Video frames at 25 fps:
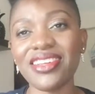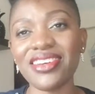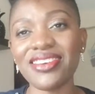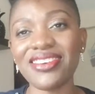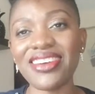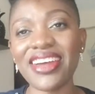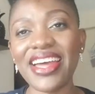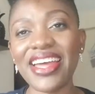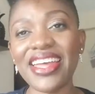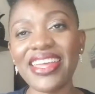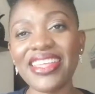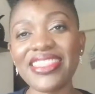
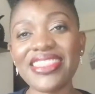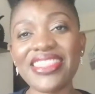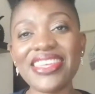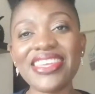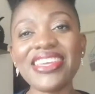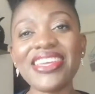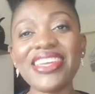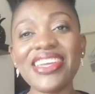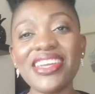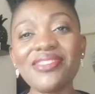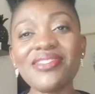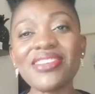right,
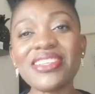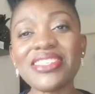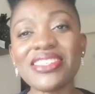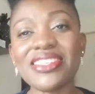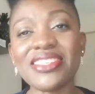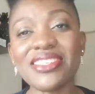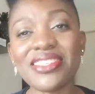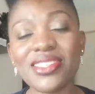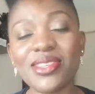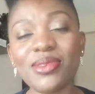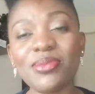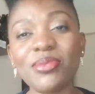the
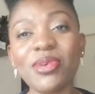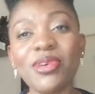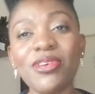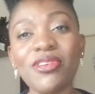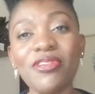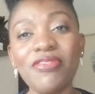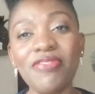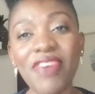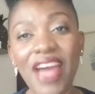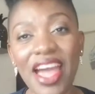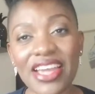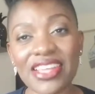irresistible
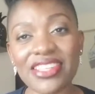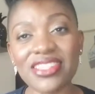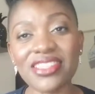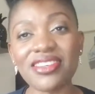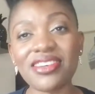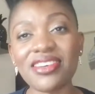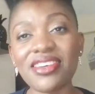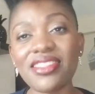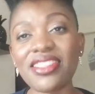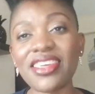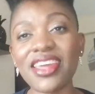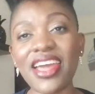
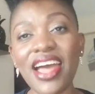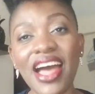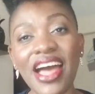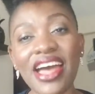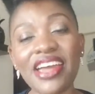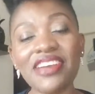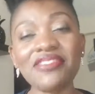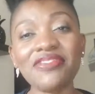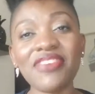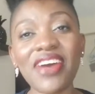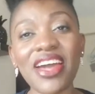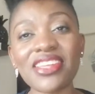factor, the
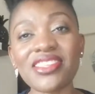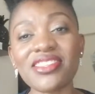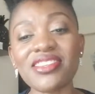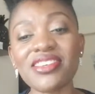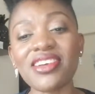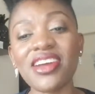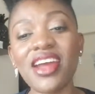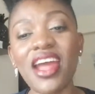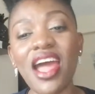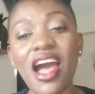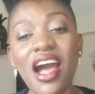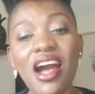I
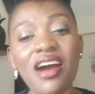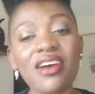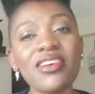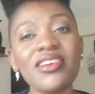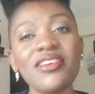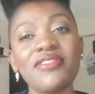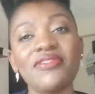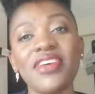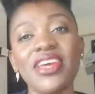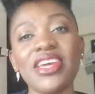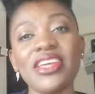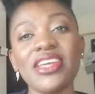factor
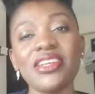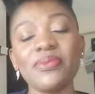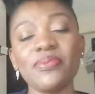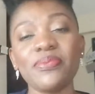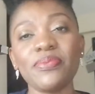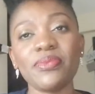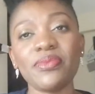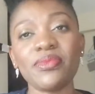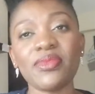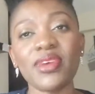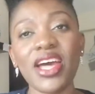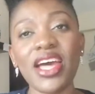out of it,
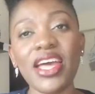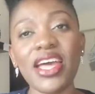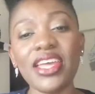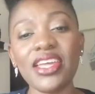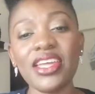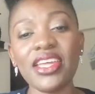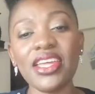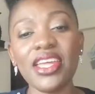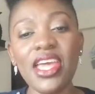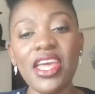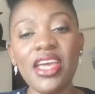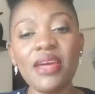right?
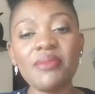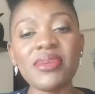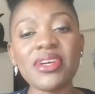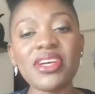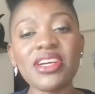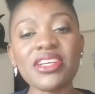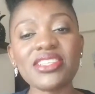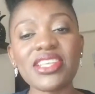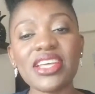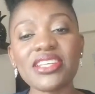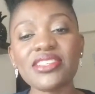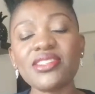
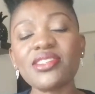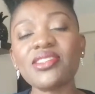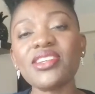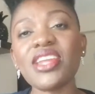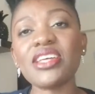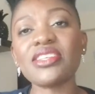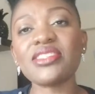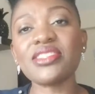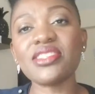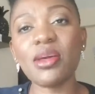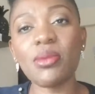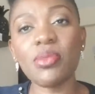Because as soon
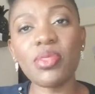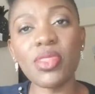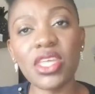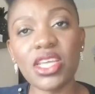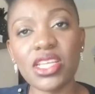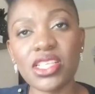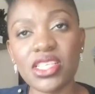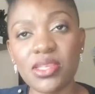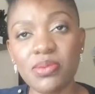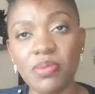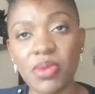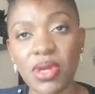as
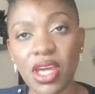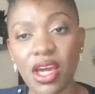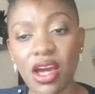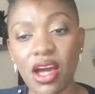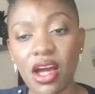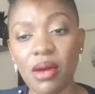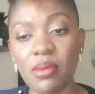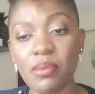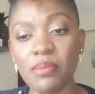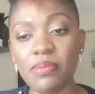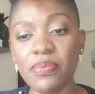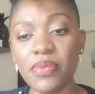something's
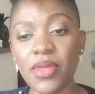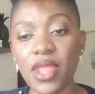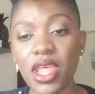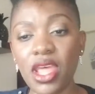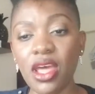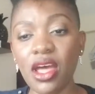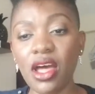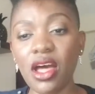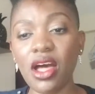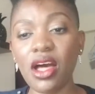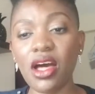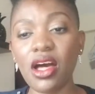become
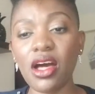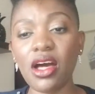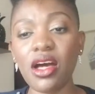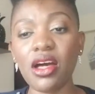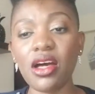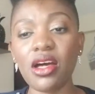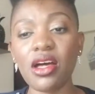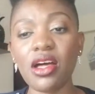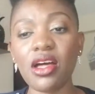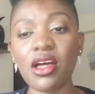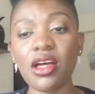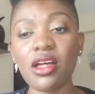
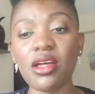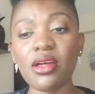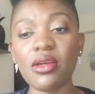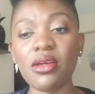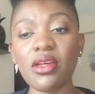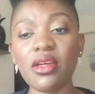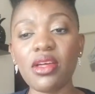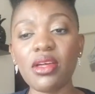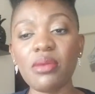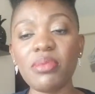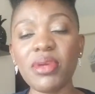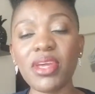
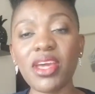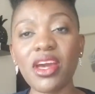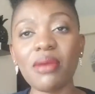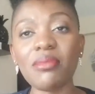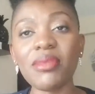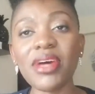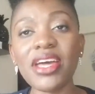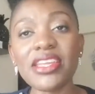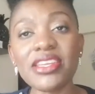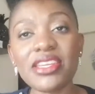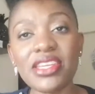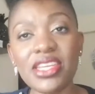
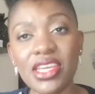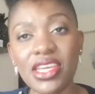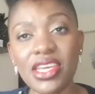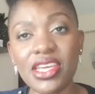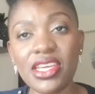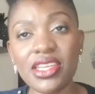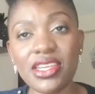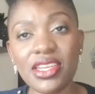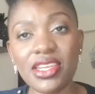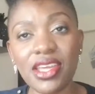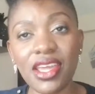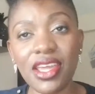a
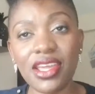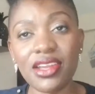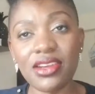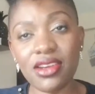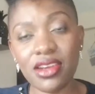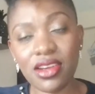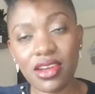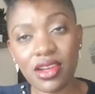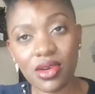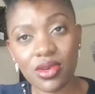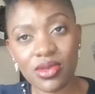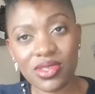need, it
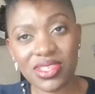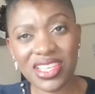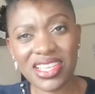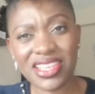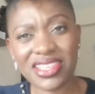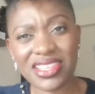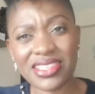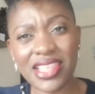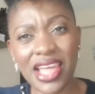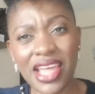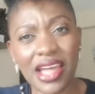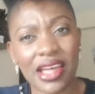
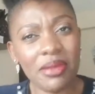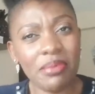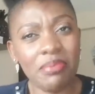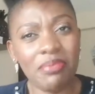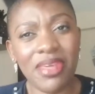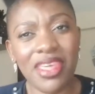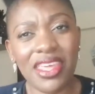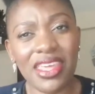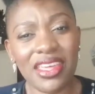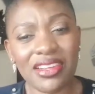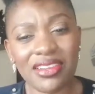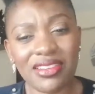loses that
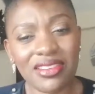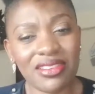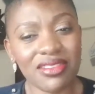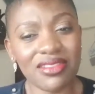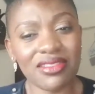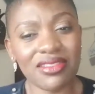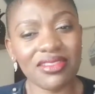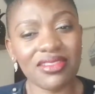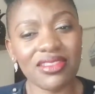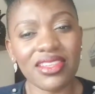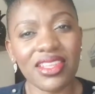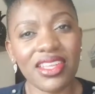
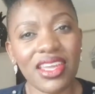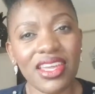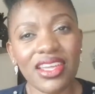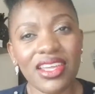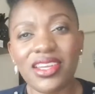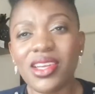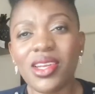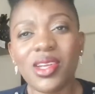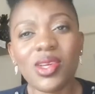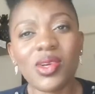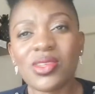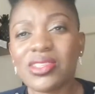appeal,
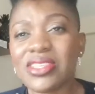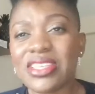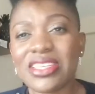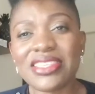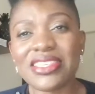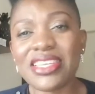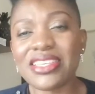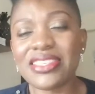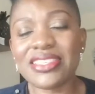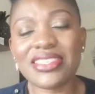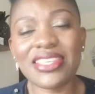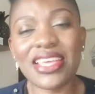it
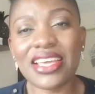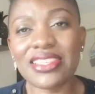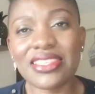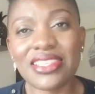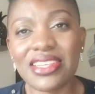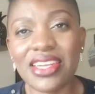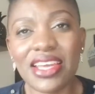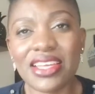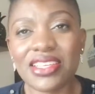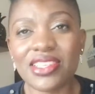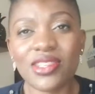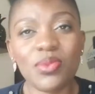loses its
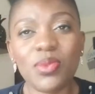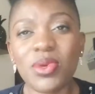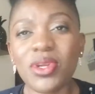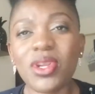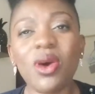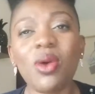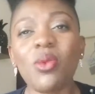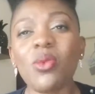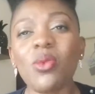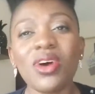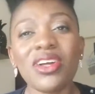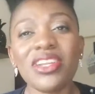sexiness. We
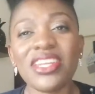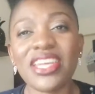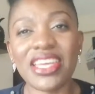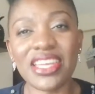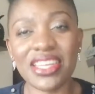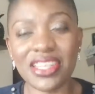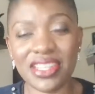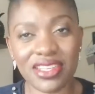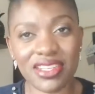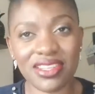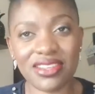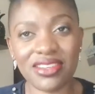don't want
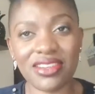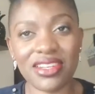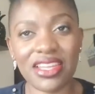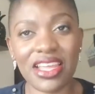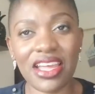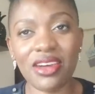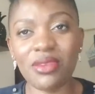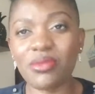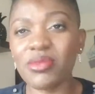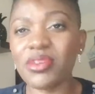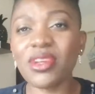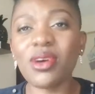it.
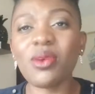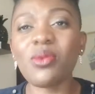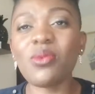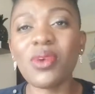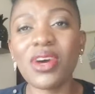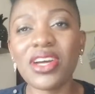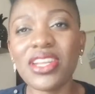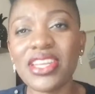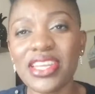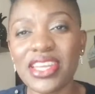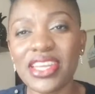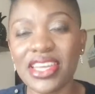Yeah? We don't
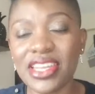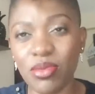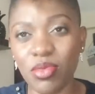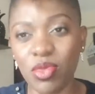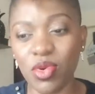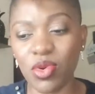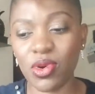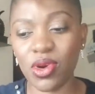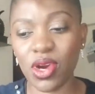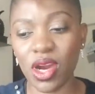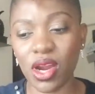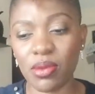want it
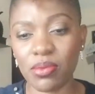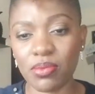anymore.